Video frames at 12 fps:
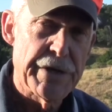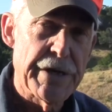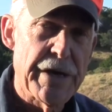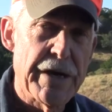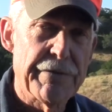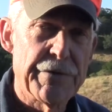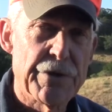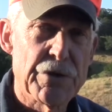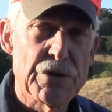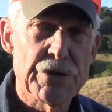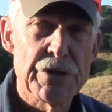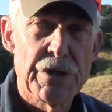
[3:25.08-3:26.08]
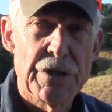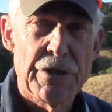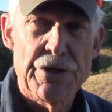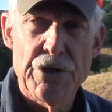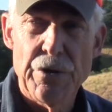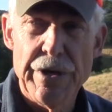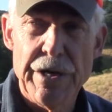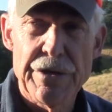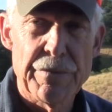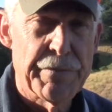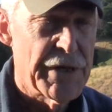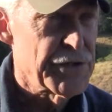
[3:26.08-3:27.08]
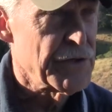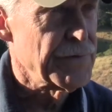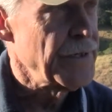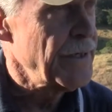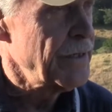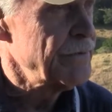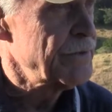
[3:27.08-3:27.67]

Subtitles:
and a half years, Joey had the best of lives.